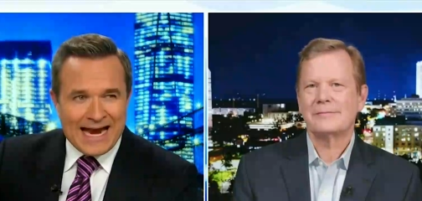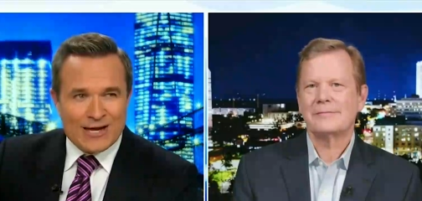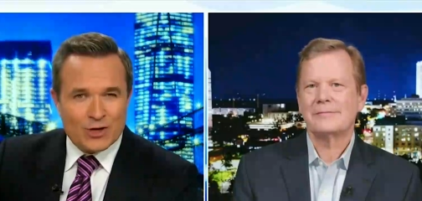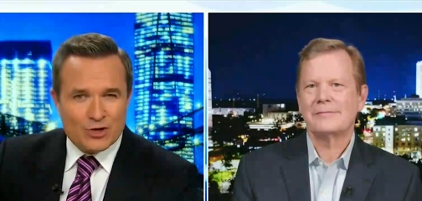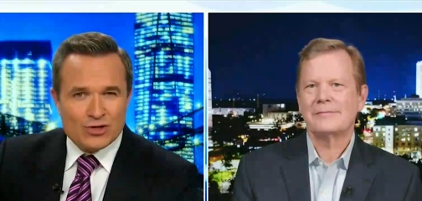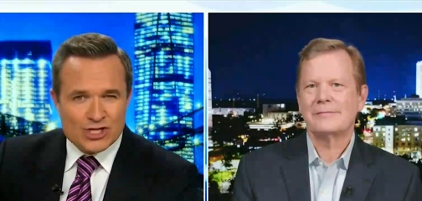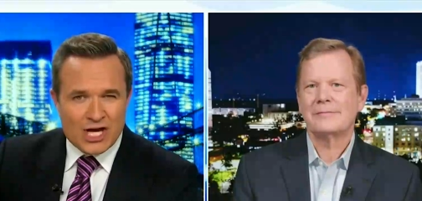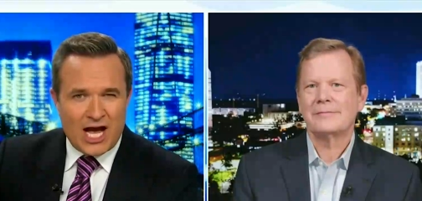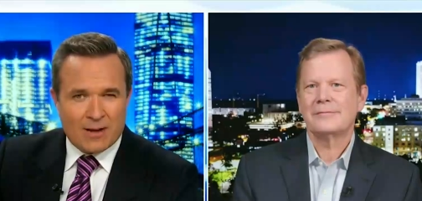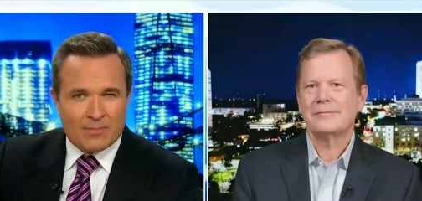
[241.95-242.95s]
Speaker 1: her
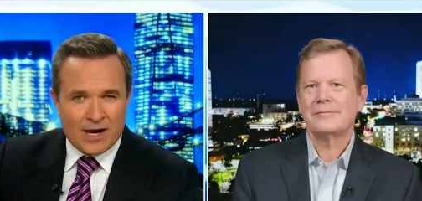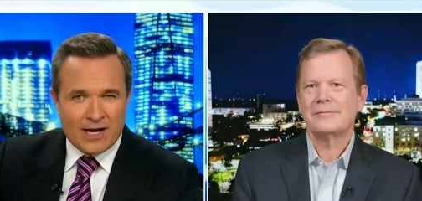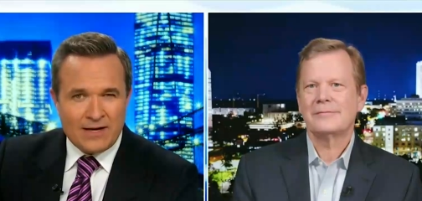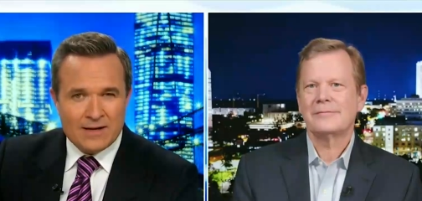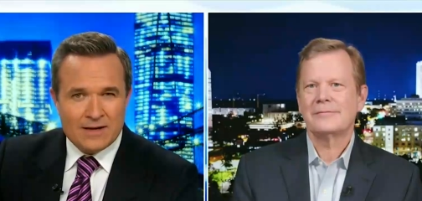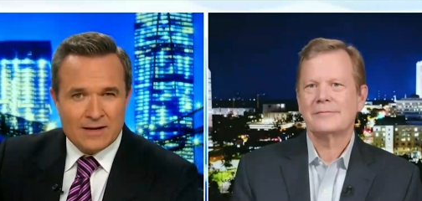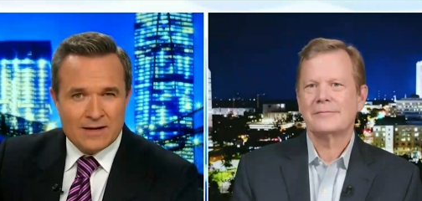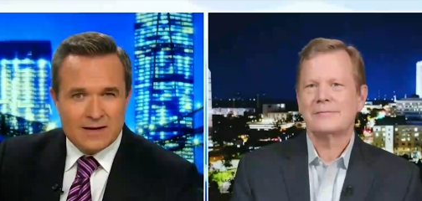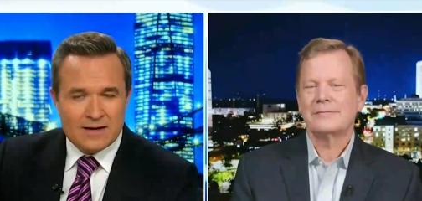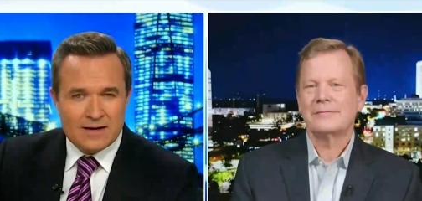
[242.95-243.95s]
job, right?
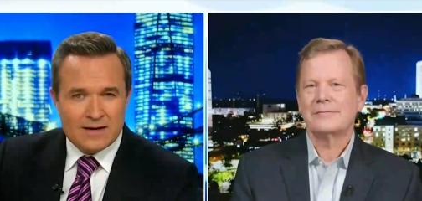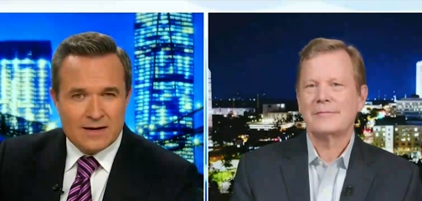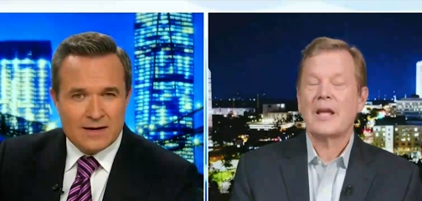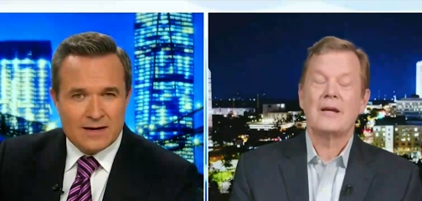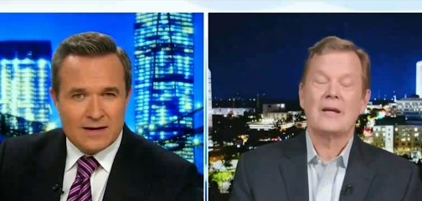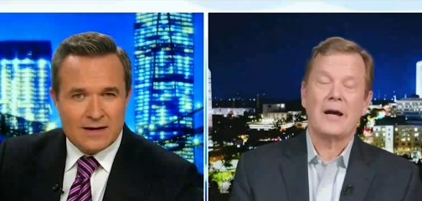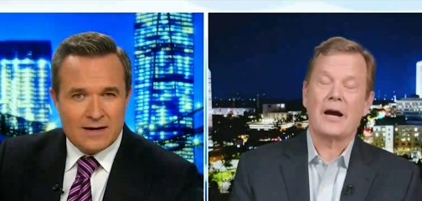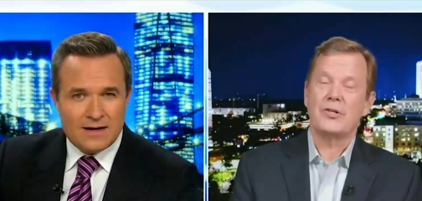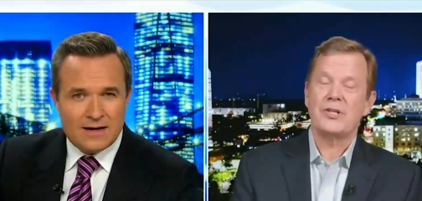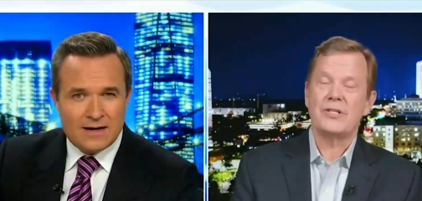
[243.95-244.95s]

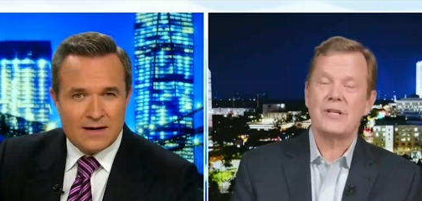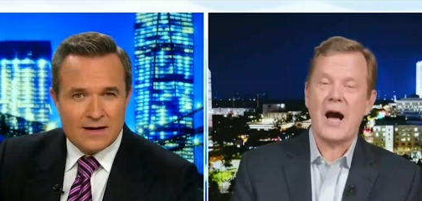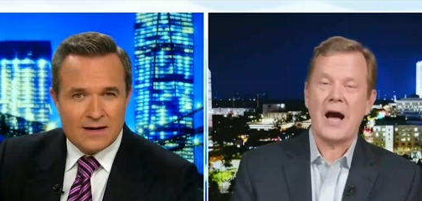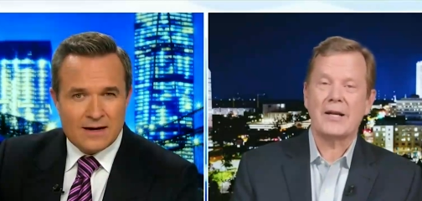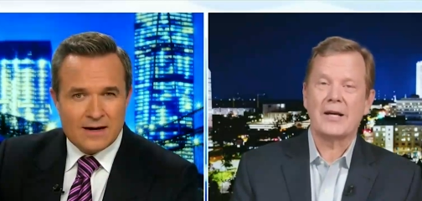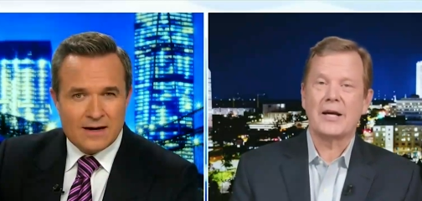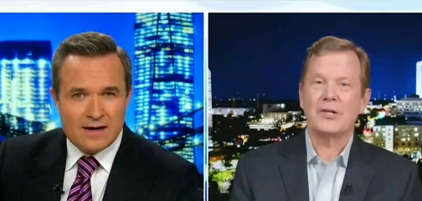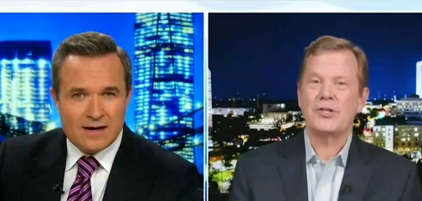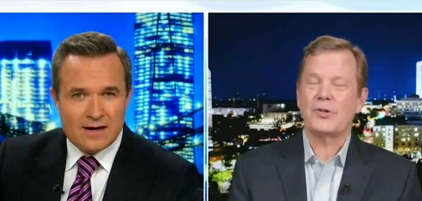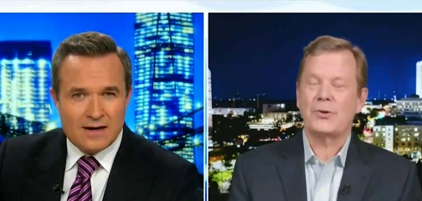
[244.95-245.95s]
Uh, she's not. Uh,
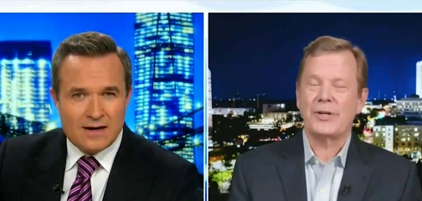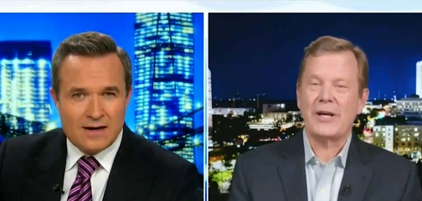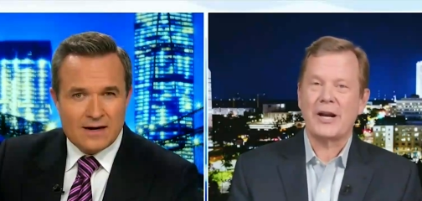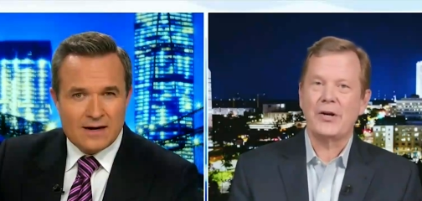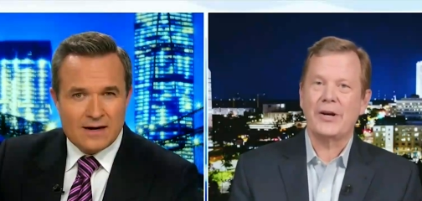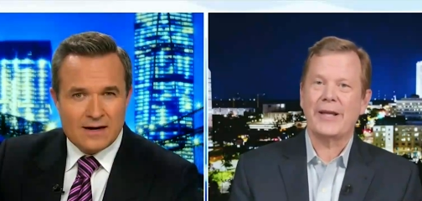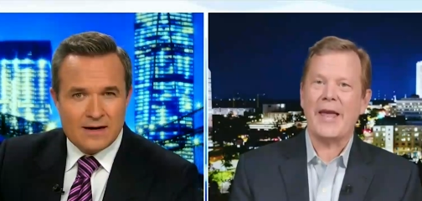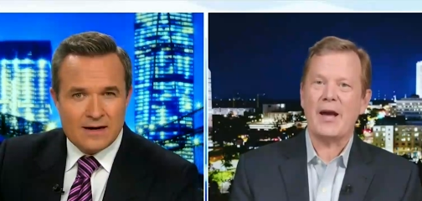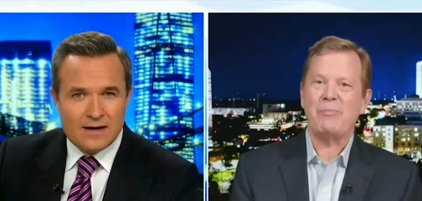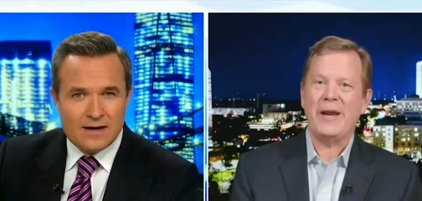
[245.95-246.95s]
she's certainly not good at
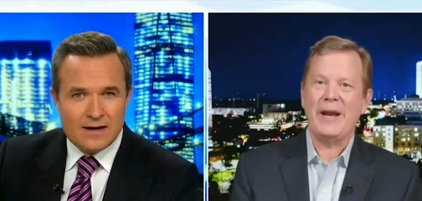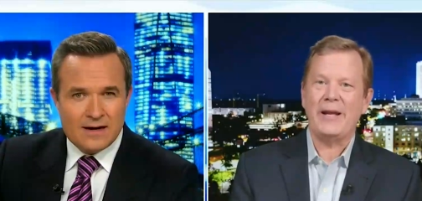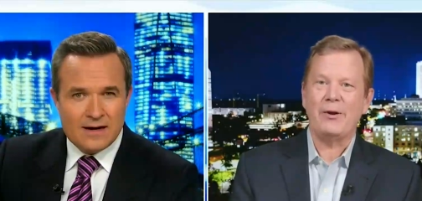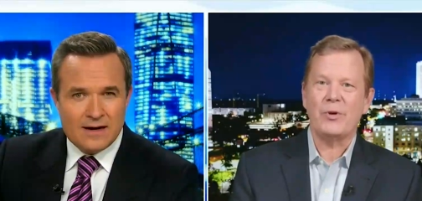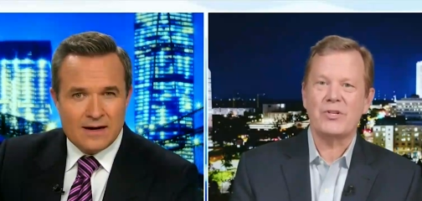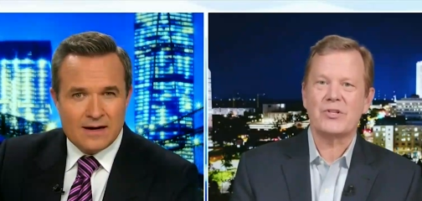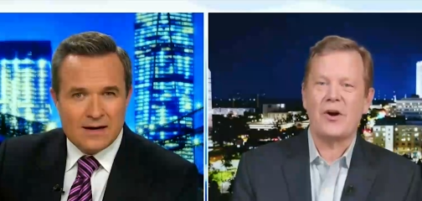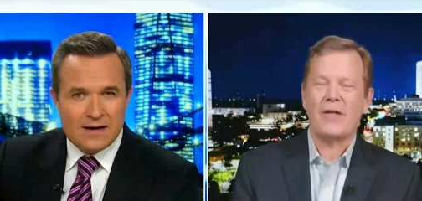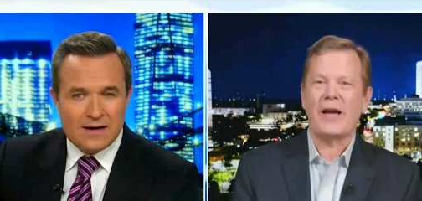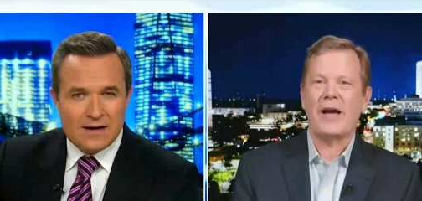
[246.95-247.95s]
campaigning. We
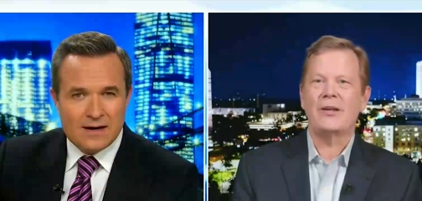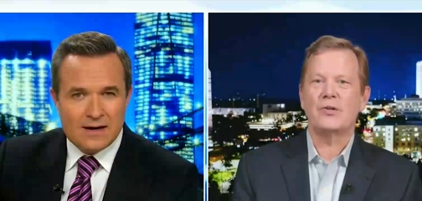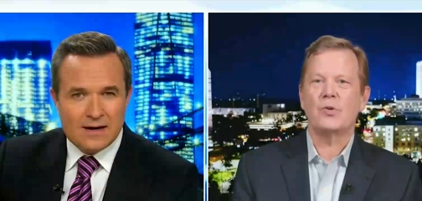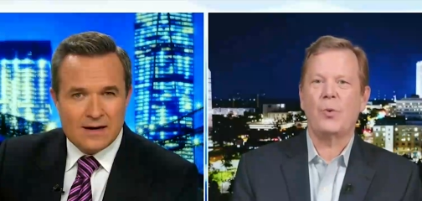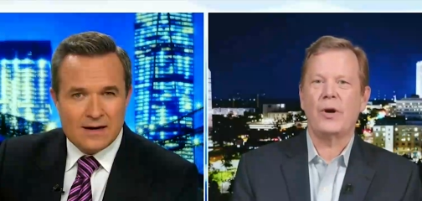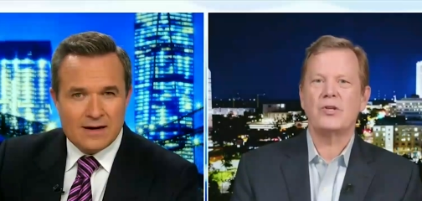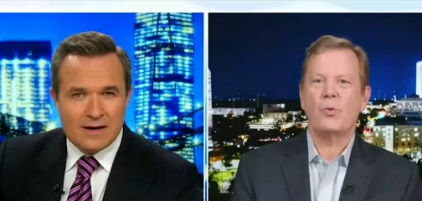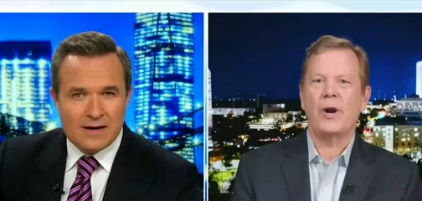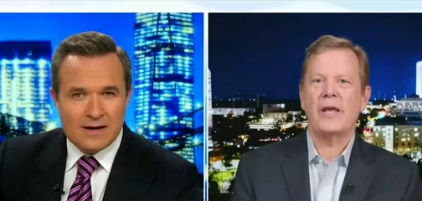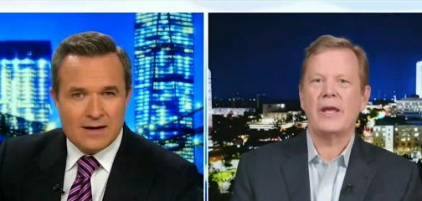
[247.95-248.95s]
saw that in
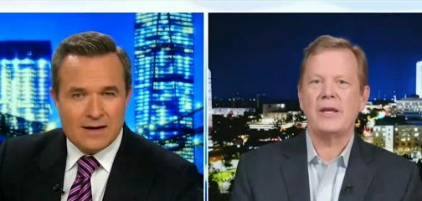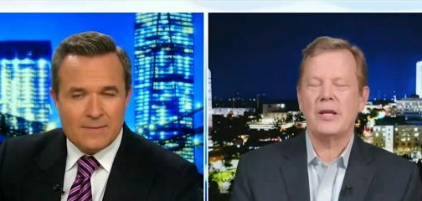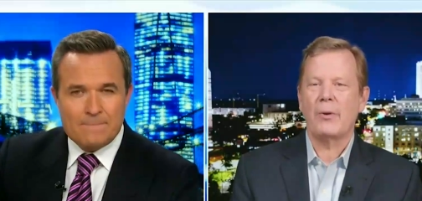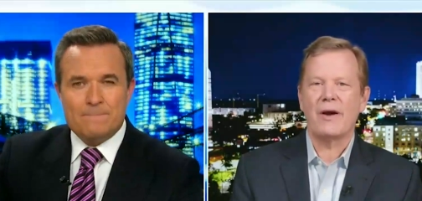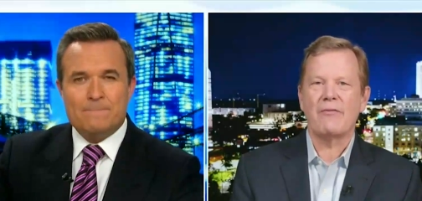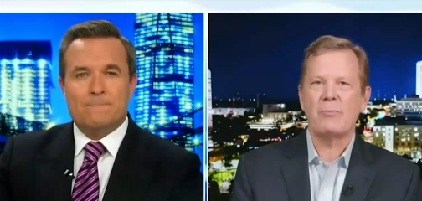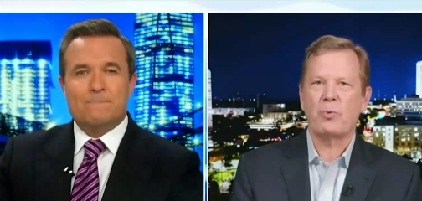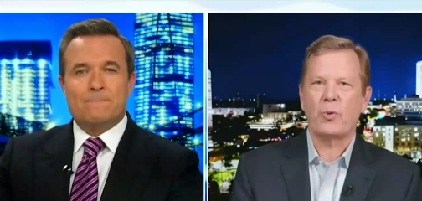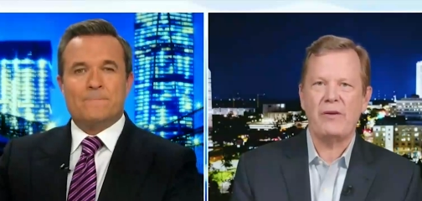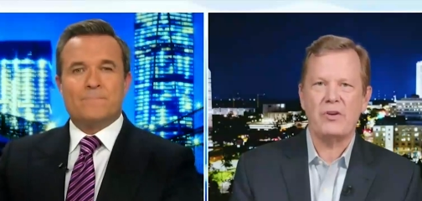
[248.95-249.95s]
2020. You know, every
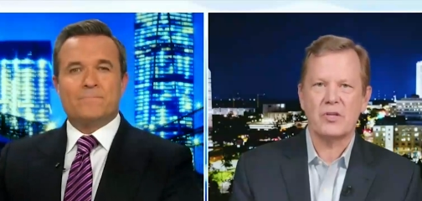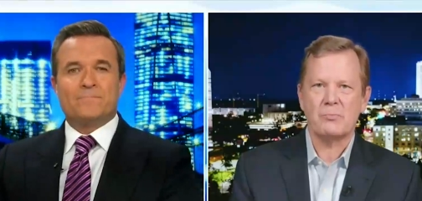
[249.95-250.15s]
previous